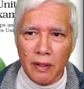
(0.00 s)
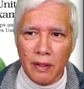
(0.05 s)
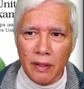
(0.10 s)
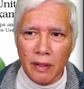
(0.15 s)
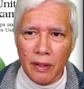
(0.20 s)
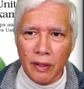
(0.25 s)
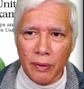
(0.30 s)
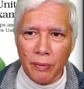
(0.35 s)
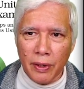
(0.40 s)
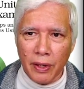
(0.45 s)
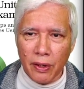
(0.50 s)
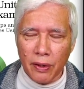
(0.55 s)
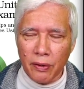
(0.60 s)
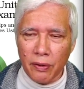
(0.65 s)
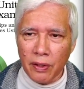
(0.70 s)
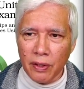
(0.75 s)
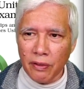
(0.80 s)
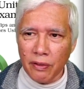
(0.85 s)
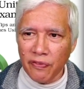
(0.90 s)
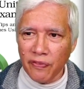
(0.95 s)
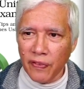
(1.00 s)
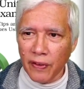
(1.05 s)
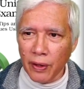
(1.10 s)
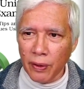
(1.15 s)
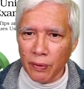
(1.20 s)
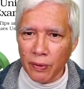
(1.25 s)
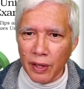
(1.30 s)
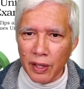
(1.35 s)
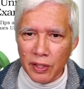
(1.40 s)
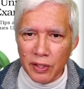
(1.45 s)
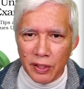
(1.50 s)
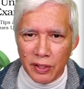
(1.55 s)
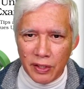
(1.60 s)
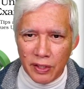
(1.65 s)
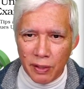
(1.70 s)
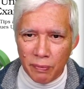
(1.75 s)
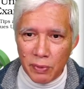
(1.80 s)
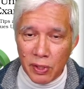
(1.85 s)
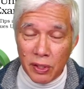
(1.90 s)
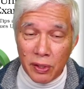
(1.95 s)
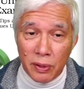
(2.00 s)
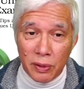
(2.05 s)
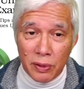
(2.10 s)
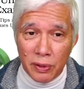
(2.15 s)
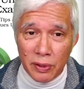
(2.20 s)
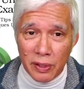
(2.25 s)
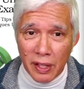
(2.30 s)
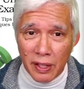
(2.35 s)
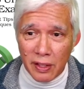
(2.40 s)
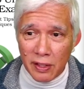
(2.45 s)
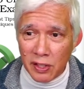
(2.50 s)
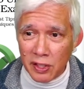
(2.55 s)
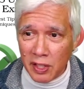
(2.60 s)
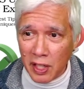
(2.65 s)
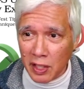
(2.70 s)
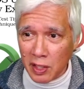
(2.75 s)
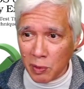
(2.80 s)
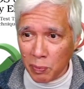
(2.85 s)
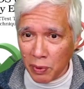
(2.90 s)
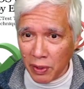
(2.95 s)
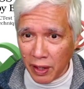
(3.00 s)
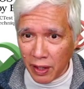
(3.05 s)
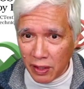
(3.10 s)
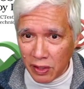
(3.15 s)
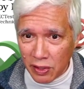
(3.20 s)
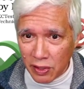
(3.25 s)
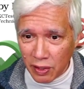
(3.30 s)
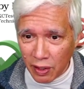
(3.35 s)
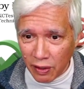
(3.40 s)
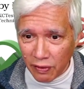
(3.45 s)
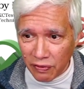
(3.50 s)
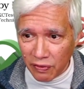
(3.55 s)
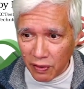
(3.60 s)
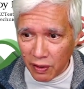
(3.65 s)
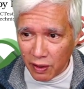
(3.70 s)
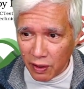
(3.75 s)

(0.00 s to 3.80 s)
Here we go. Configurations. I'm still learning this test plan stuff.